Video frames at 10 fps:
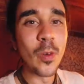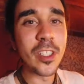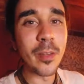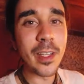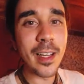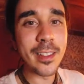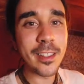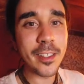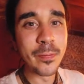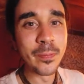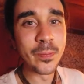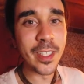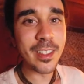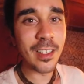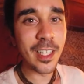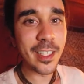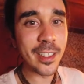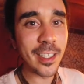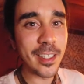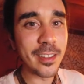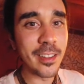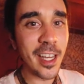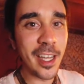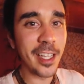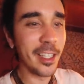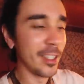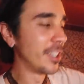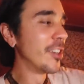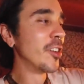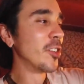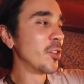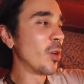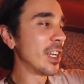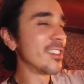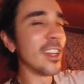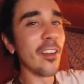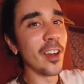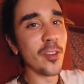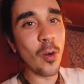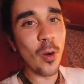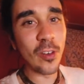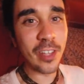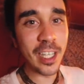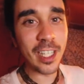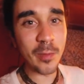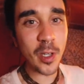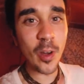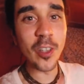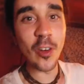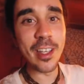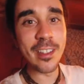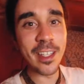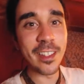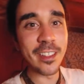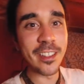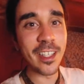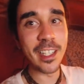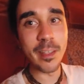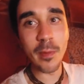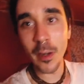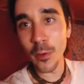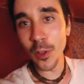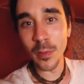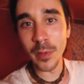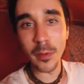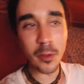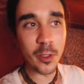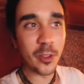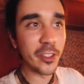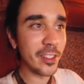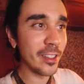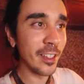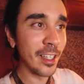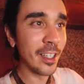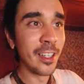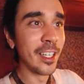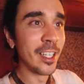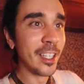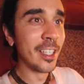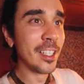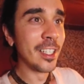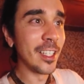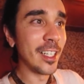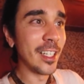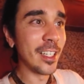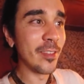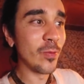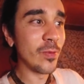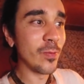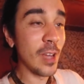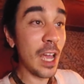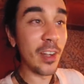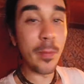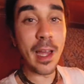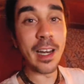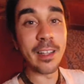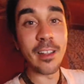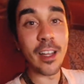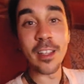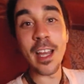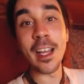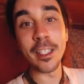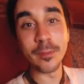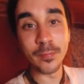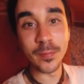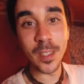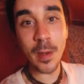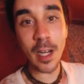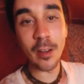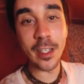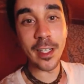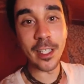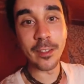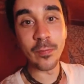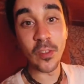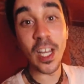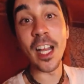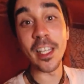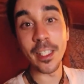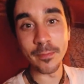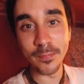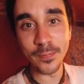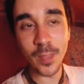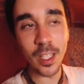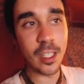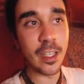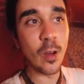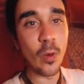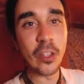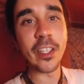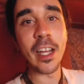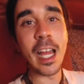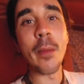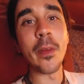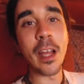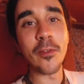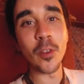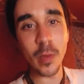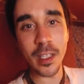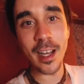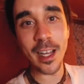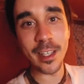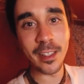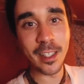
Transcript: What's up, guys? It's like day 27 of quarantine. I'm going crazy, sitting in my room in Peru, just having a panic attack about dying and what's going to happen after we die.